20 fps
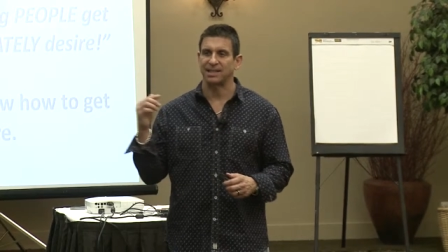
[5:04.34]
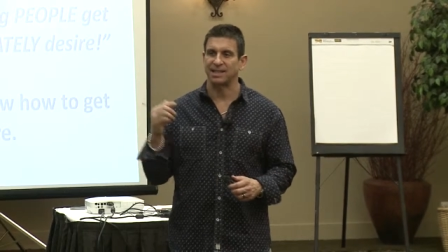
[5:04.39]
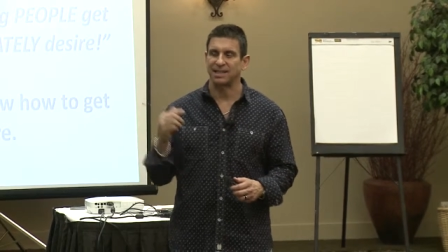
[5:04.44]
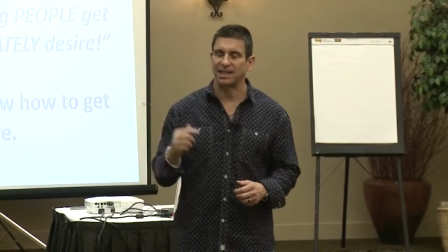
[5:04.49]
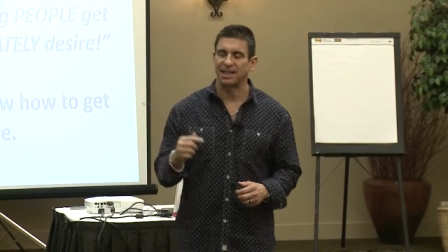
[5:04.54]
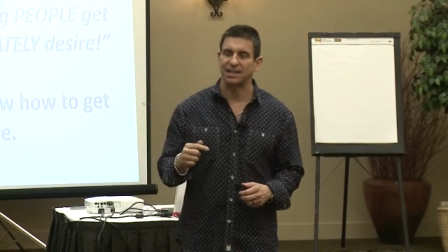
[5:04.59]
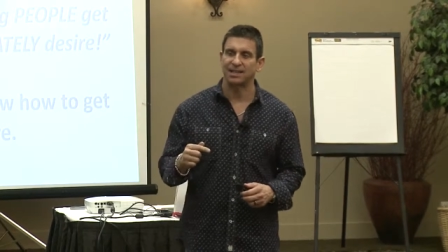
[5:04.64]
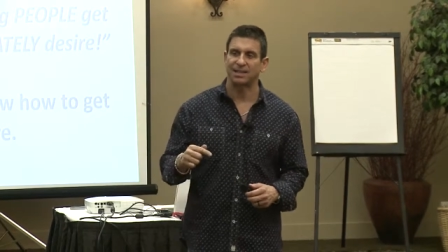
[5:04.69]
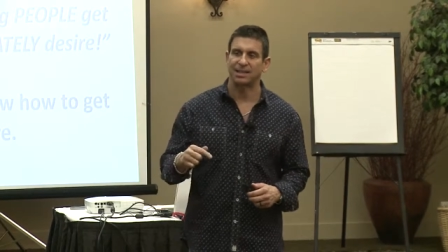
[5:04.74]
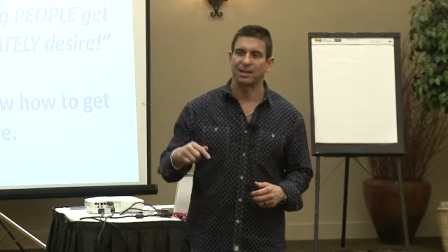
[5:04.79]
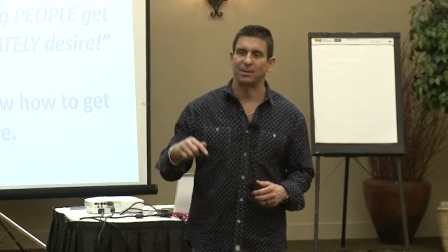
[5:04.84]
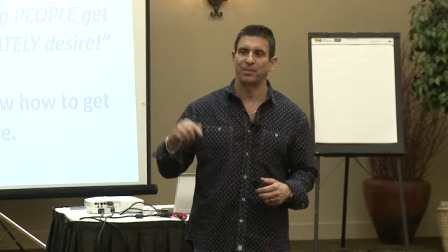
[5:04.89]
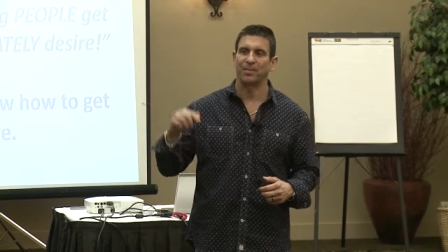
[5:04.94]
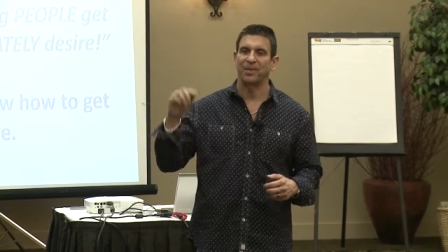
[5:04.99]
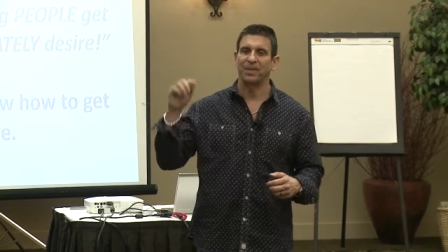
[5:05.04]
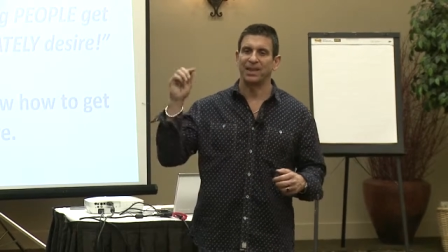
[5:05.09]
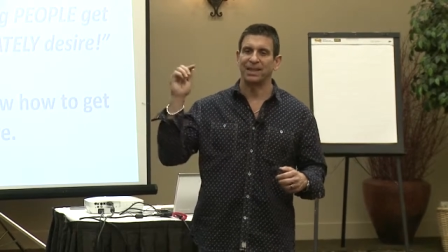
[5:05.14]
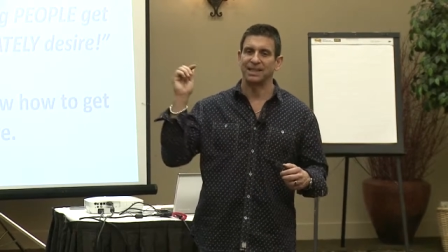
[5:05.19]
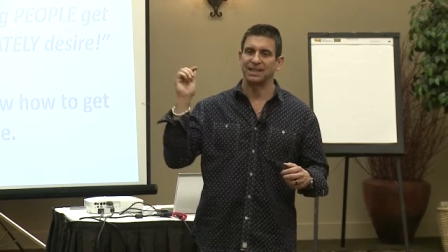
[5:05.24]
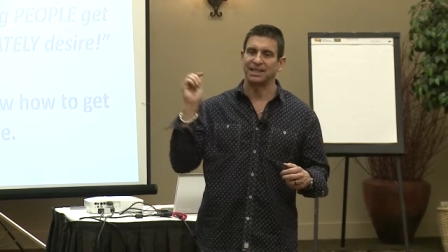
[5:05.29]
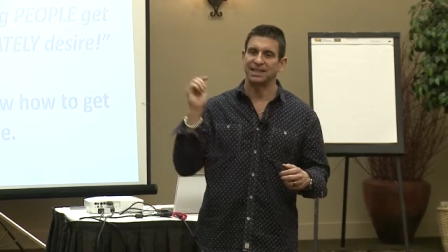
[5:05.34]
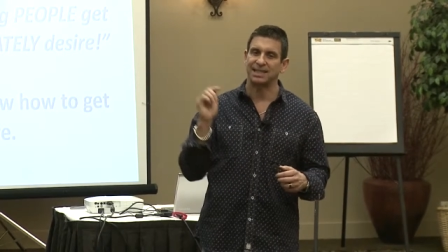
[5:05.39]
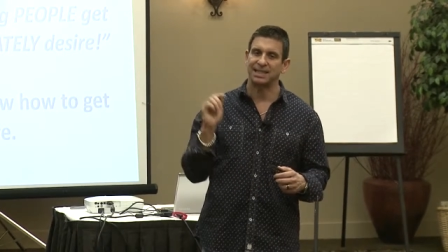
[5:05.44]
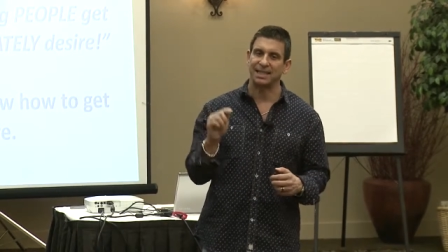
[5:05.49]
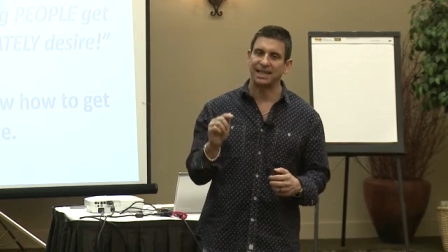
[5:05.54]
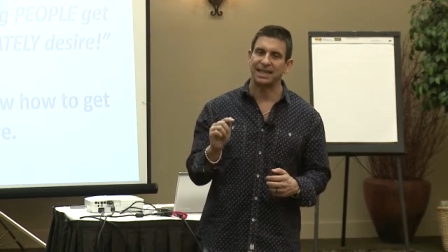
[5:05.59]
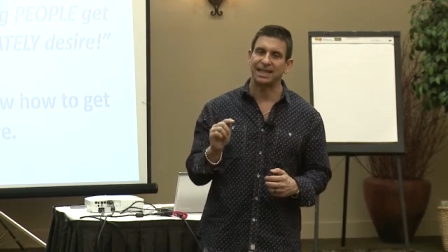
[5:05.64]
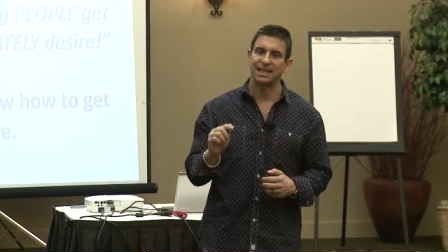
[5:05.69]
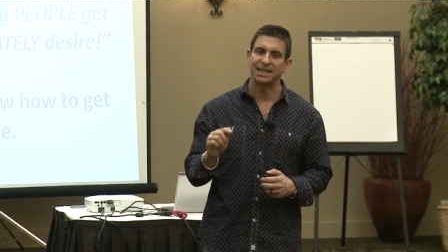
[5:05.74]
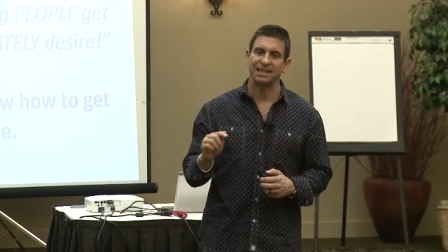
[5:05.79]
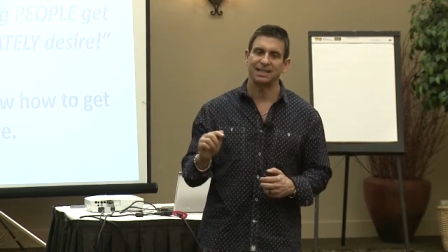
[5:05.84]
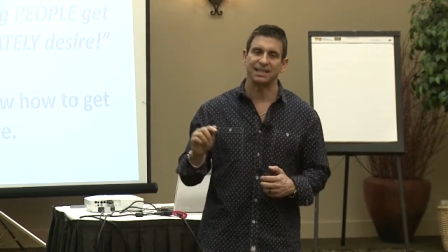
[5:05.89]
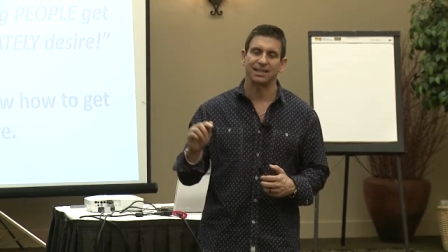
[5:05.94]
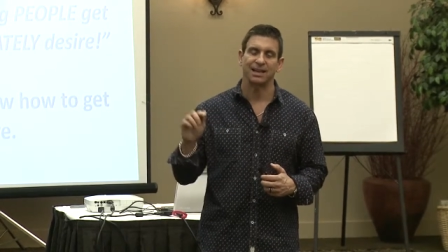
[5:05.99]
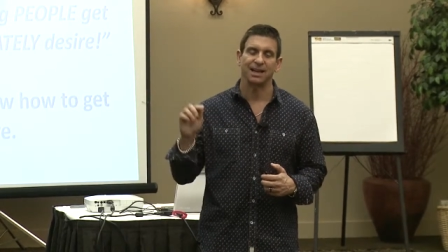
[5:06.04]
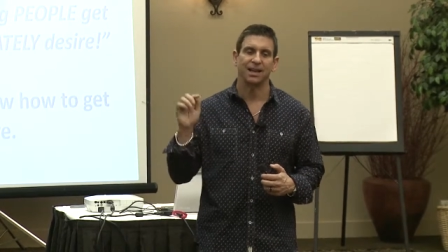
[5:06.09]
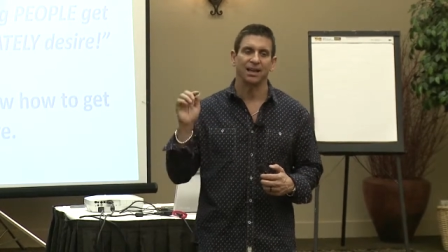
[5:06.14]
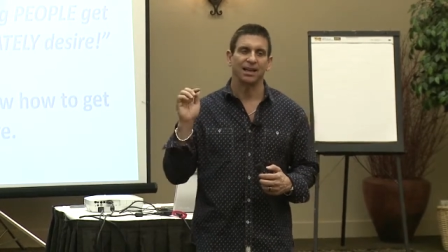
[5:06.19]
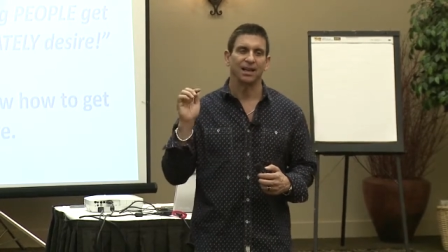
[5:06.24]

system that seeks